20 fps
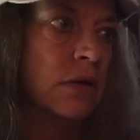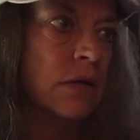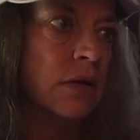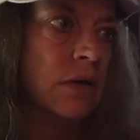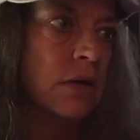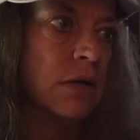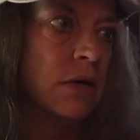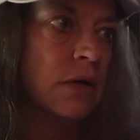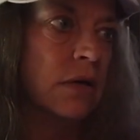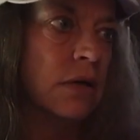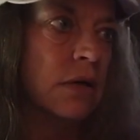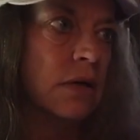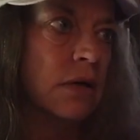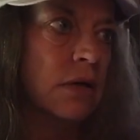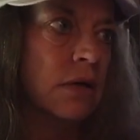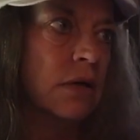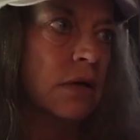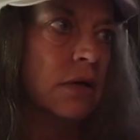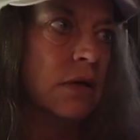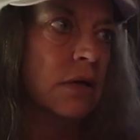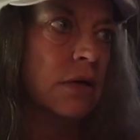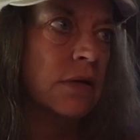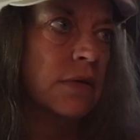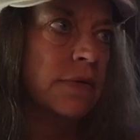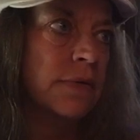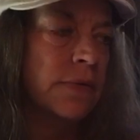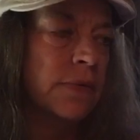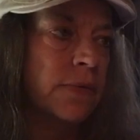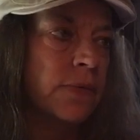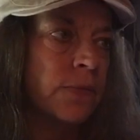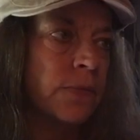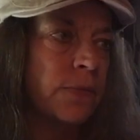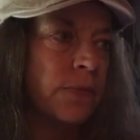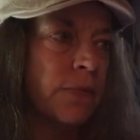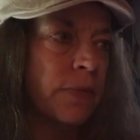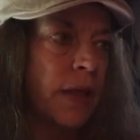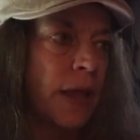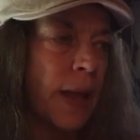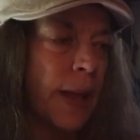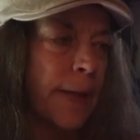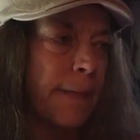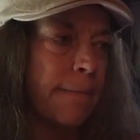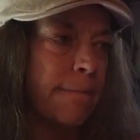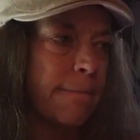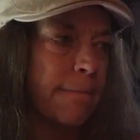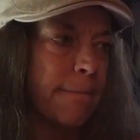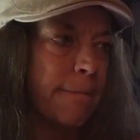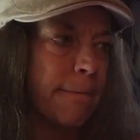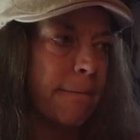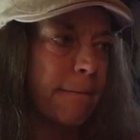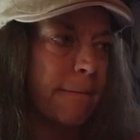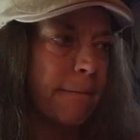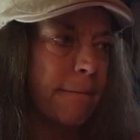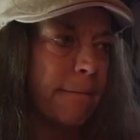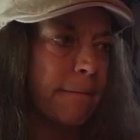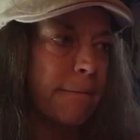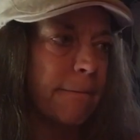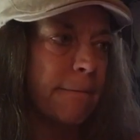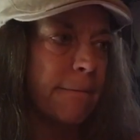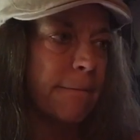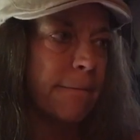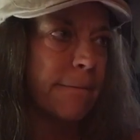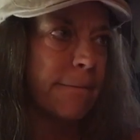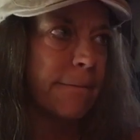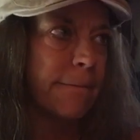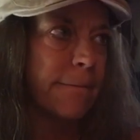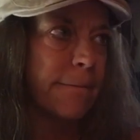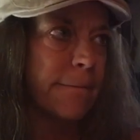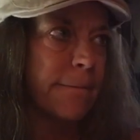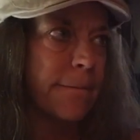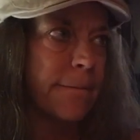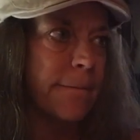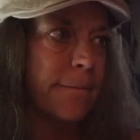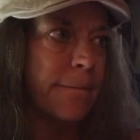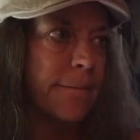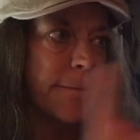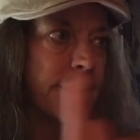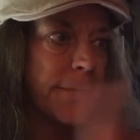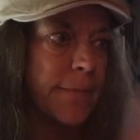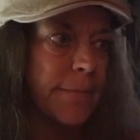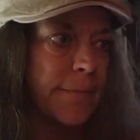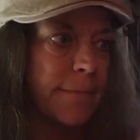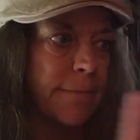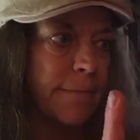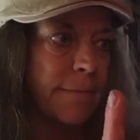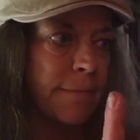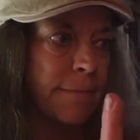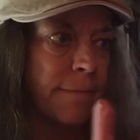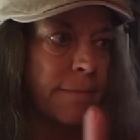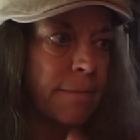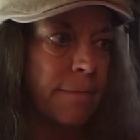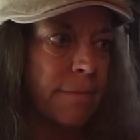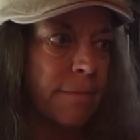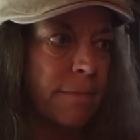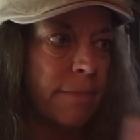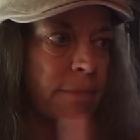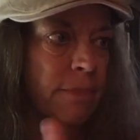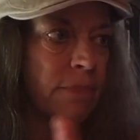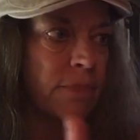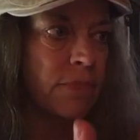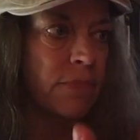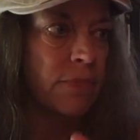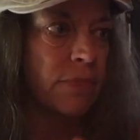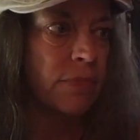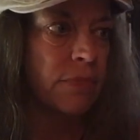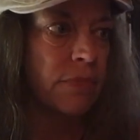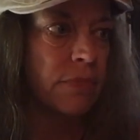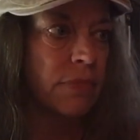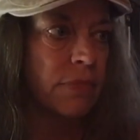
No words are spoken by the person on screen.